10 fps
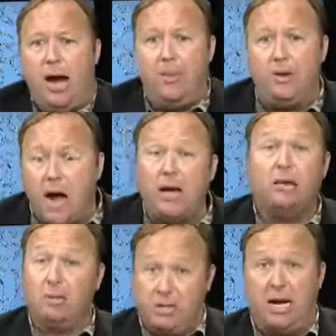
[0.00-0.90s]
And the
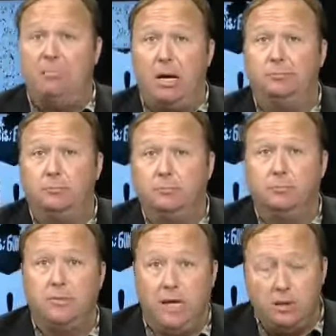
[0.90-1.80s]
documents came out
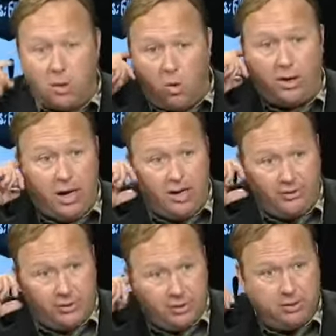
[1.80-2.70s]
in the court
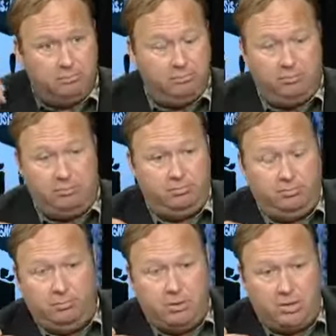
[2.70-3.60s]
case.
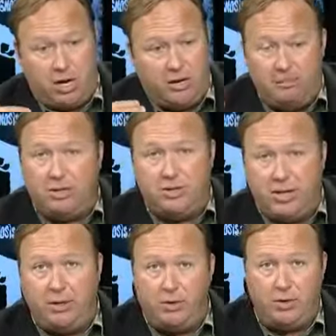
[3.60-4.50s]
It was on
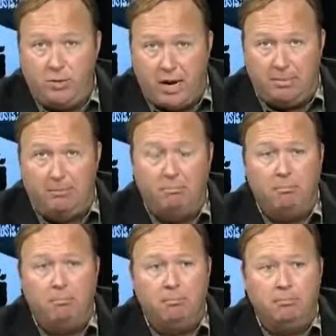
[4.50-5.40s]
NBC News, you name it.
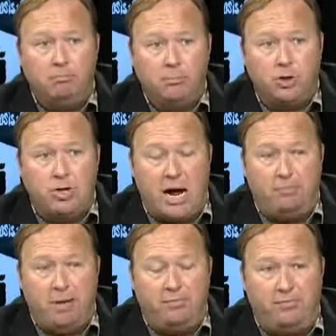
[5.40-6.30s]
Just
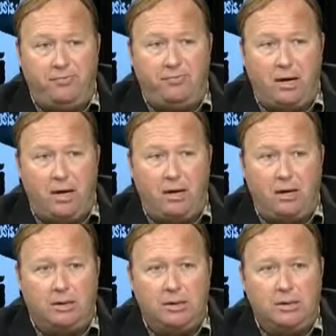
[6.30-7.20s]
type in
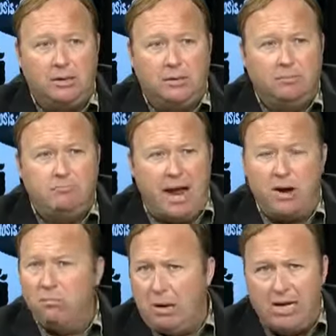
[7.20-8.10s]

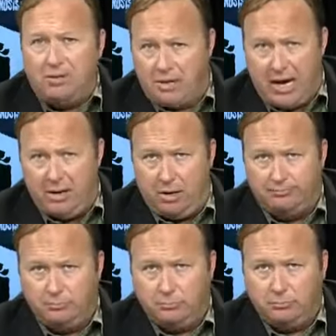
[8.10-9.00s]
Bayer blood scandal.